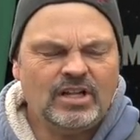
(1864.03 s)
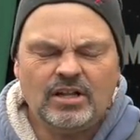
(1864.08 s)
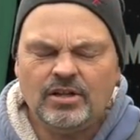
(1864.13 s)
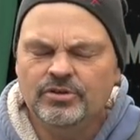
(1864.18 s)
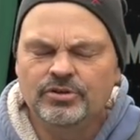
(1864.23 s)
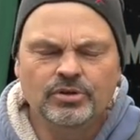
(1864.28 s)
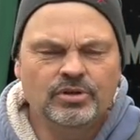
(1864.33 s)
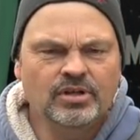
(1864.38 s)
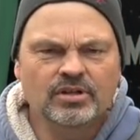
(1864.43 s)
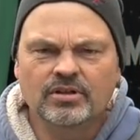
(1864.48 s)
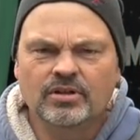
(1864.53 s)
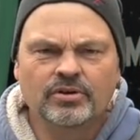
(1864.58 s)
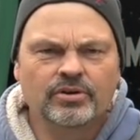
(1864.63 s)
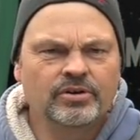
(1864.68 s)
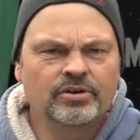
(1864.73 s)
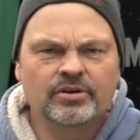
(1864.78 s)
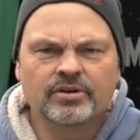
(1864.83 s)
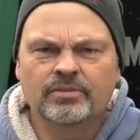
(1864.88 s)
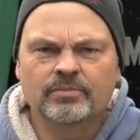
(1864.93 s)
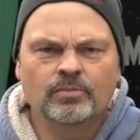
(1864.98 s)
you can
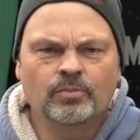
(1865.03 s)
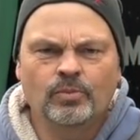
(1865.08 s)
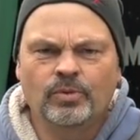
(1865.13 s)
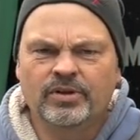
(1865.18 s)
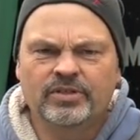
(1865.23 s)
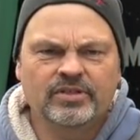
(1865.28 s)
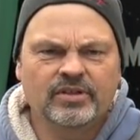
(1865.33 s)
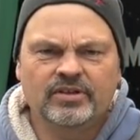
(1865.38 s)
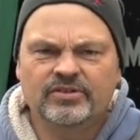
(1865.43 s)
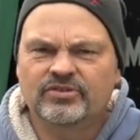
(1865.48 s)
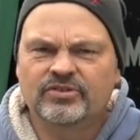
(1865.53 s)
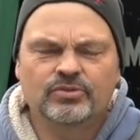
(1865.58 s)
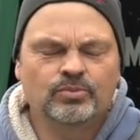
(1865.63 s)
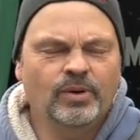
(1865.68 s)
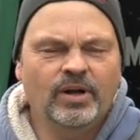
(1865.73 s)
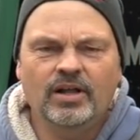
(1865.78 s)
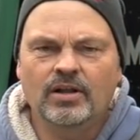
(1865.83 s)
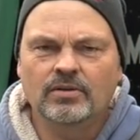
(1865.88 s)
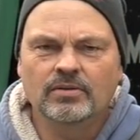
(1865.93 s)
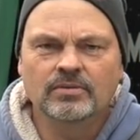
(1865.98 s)
learn with us as
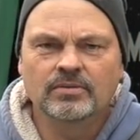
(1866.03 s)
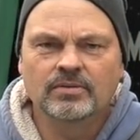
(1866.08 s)
well.